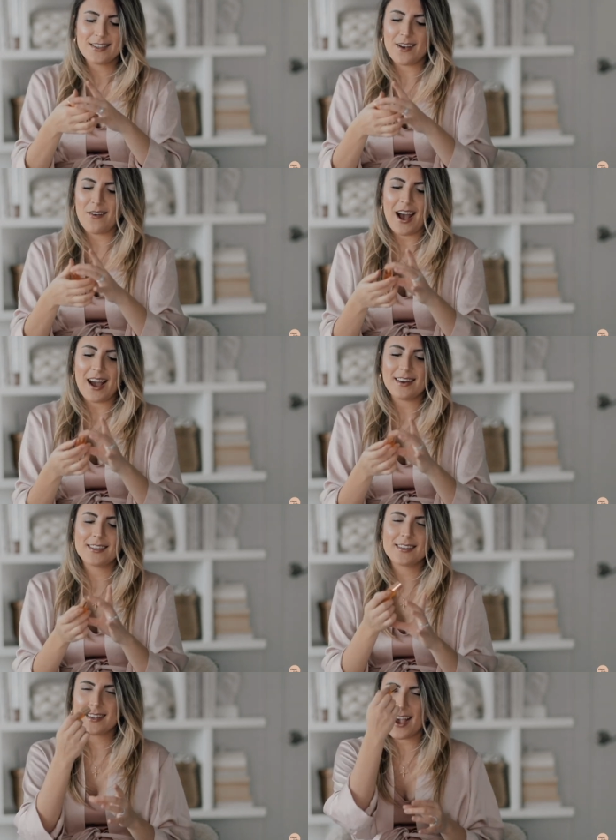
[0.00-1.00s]
So I
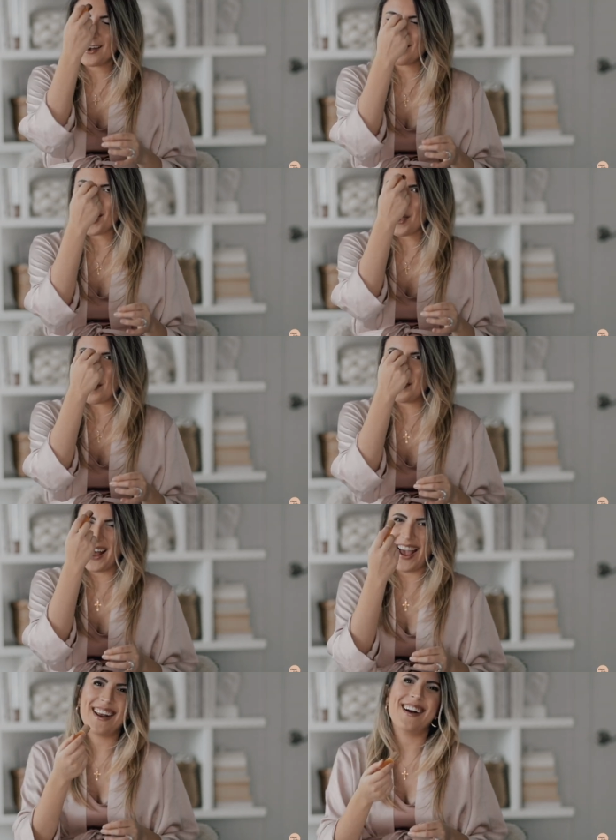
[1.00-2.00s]
just kind of like
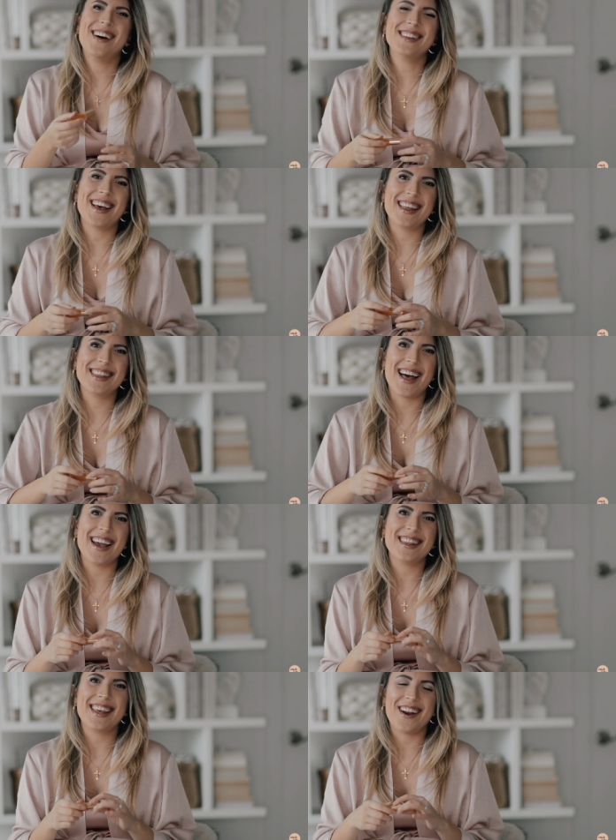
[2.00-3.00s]
apply it on that
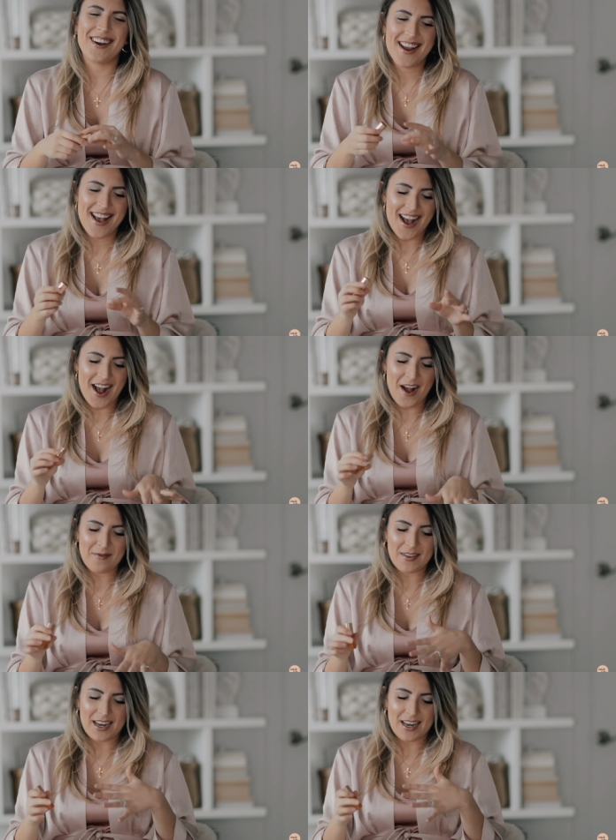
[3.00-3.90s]
line there um,